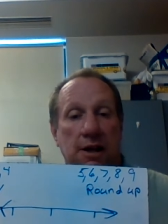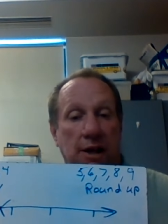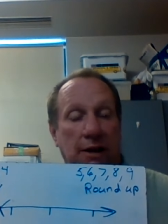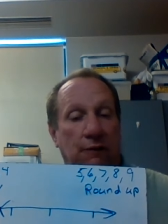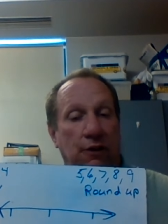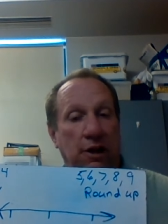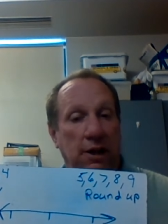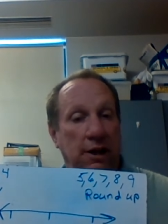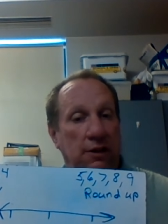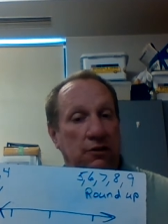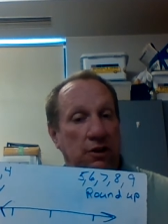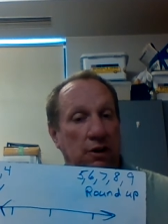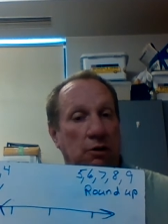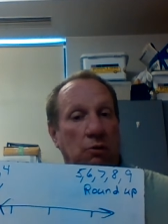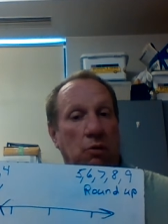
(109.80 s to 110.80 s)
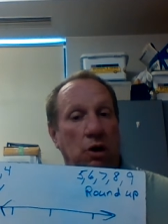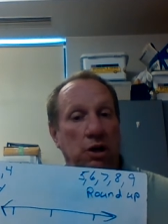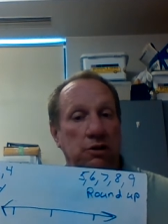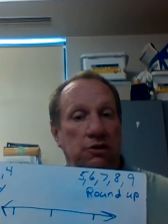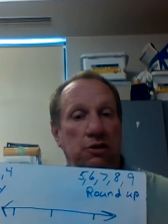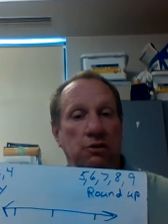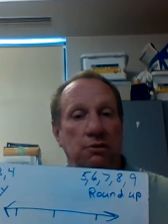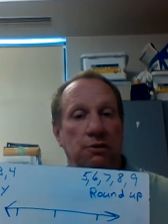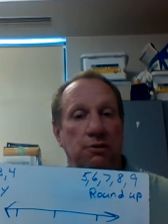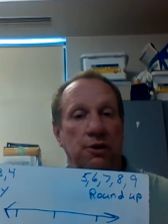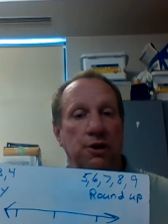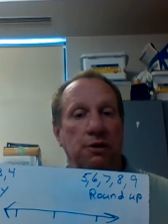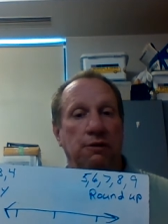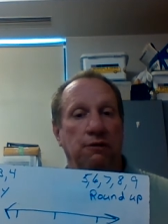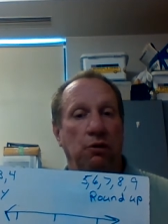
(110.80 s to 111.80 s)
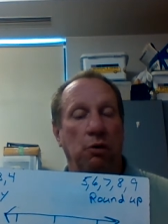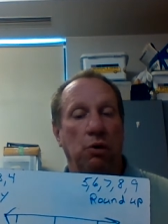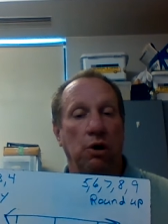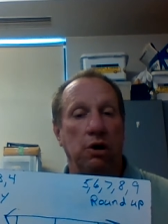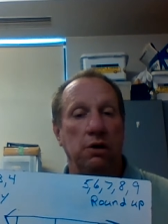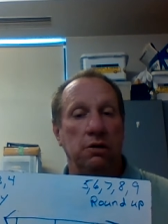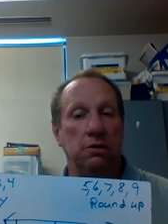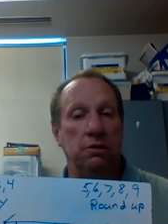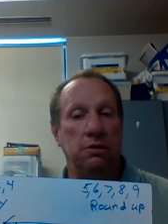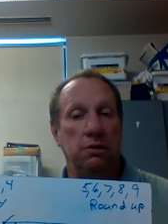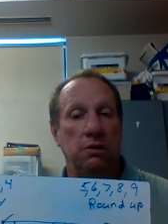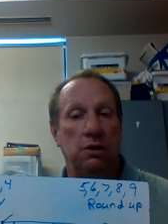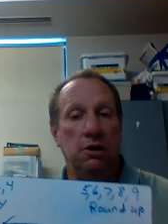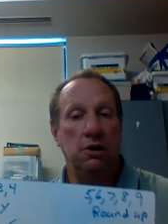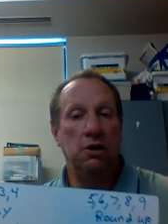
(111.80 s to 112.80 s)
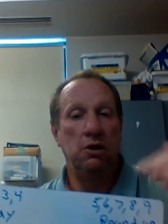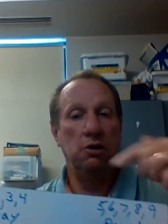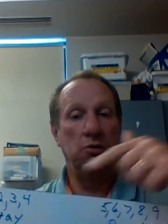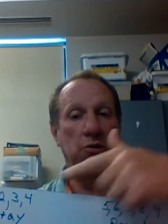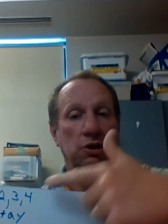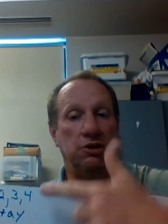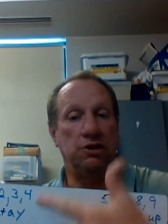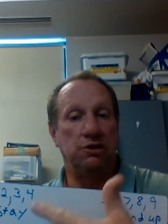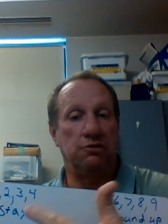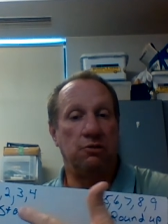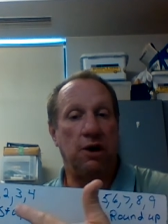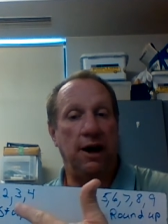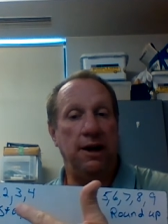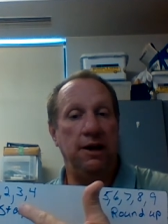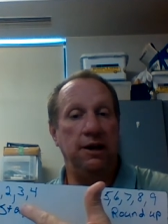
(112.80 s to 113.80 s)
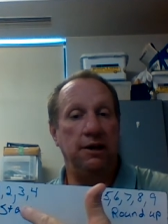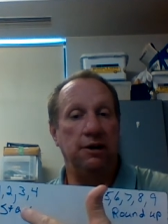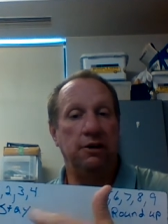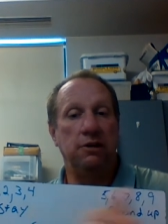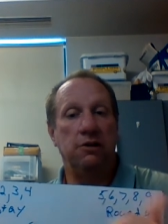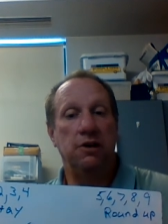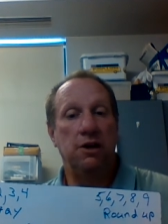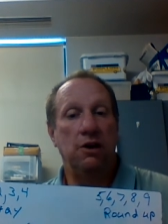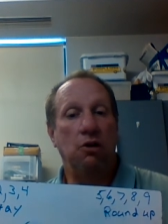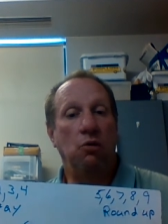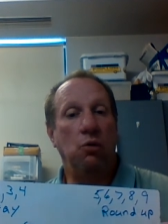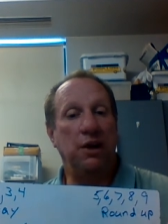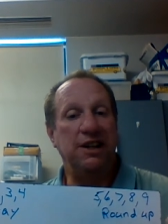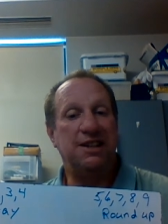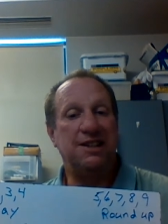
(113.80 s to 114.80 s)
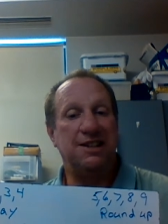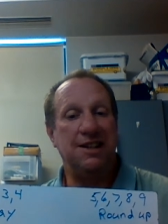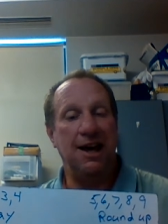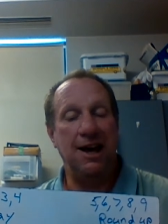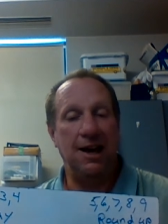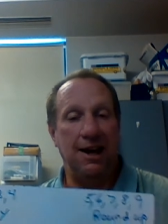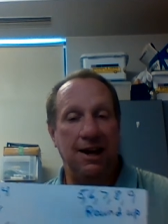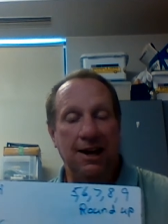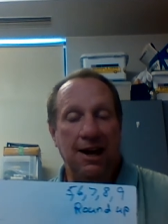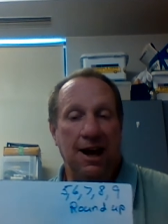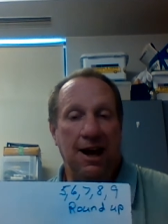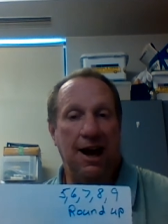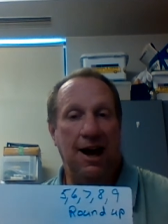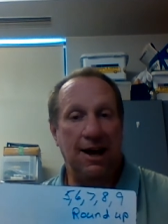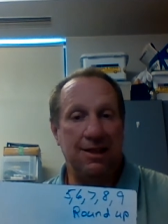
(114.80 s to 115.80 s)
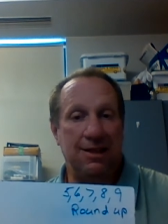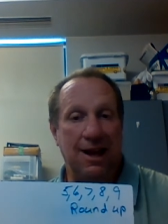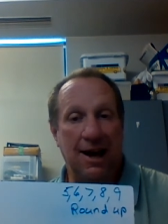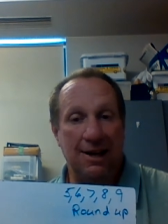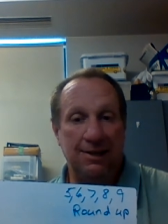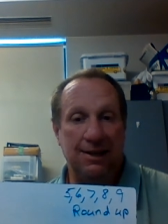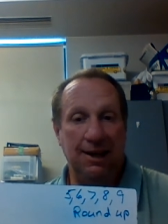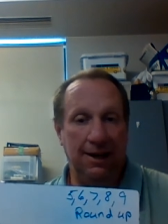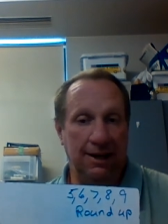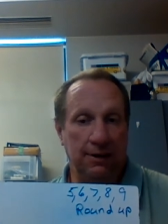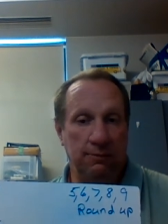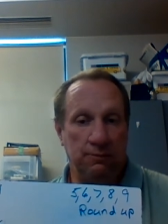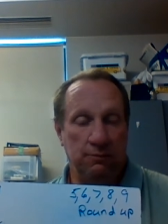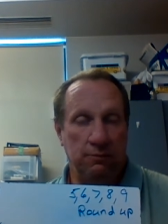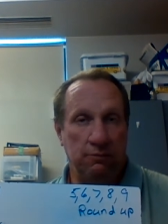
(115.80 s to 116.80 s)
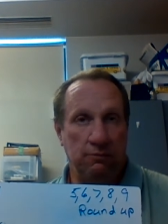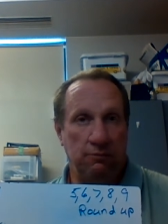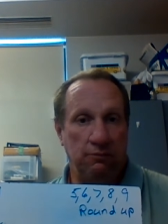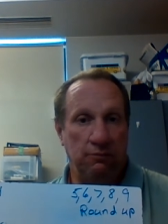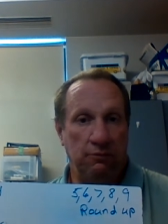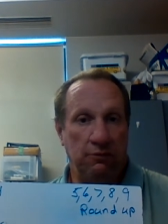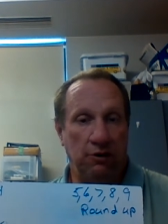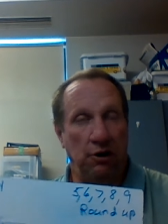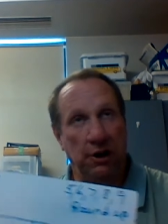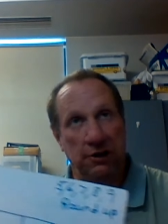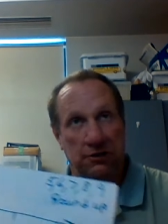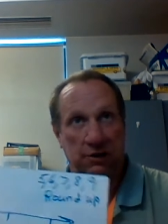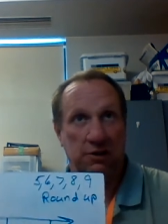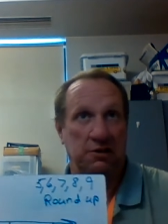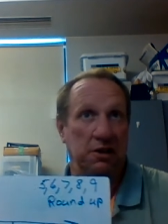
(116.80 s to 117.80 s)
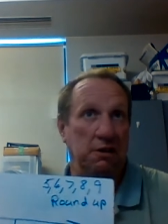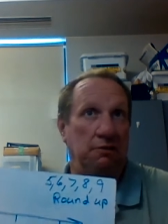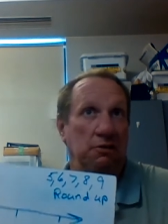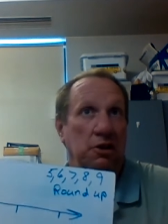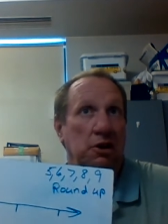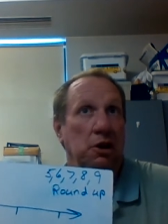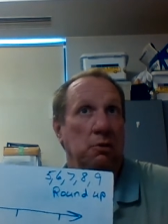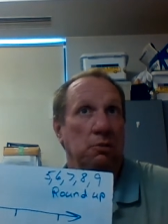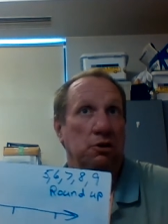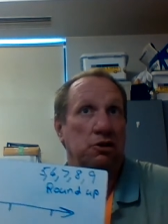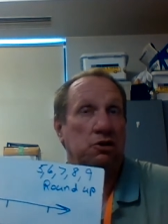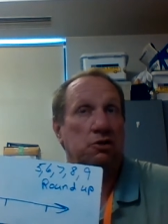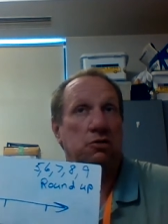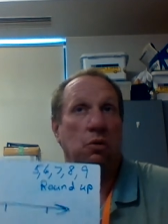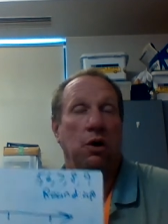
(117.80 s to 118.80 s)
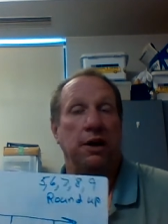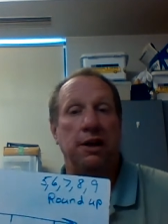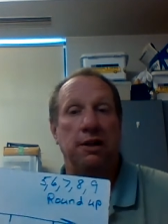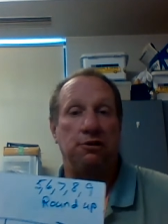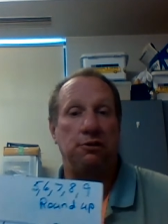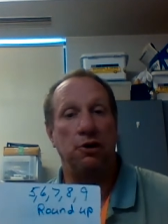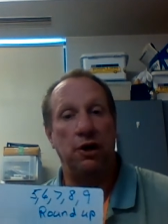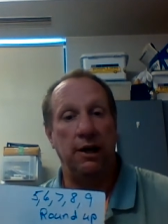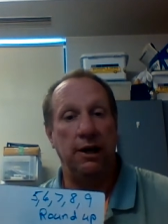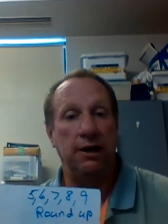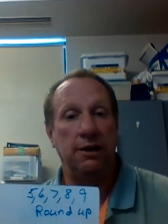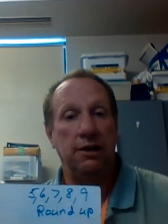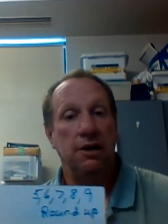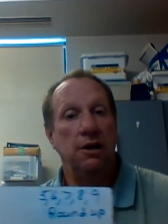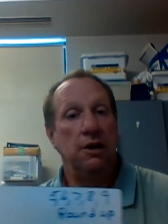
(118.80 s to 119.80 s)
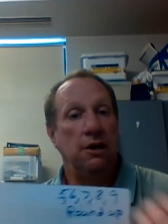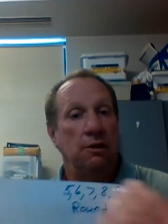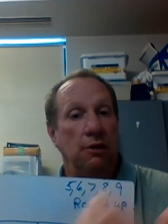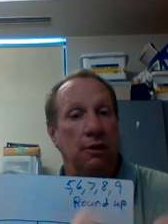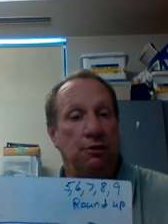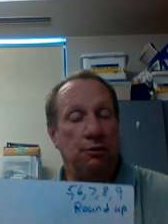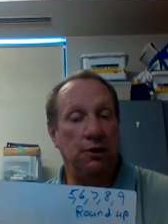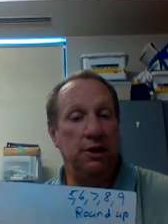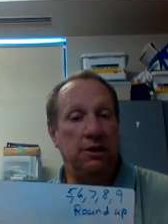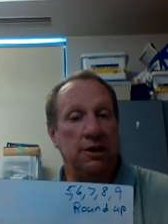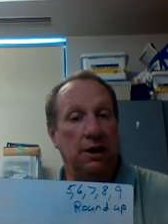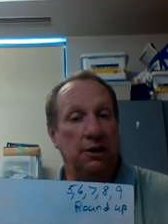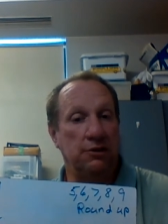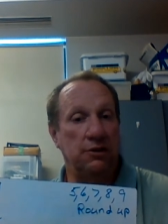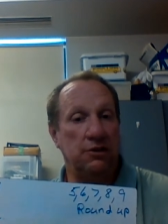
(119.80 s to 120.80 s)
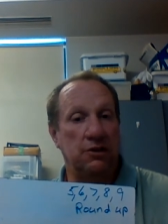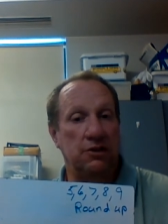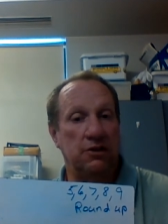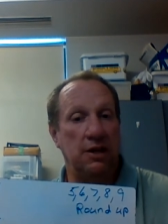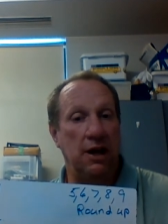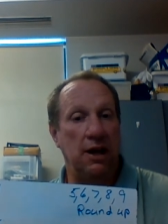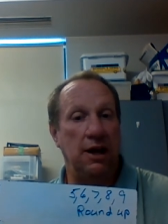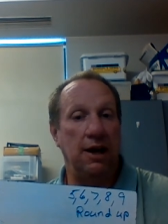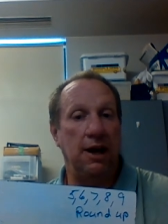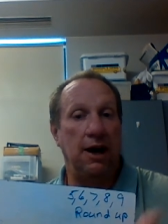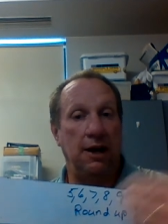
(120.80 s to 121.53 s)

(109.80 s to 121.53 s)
If it ends in a one, two, three, or four, which is right here, we stay at that 10. For instance, if the number's 23, the three tells us to stay.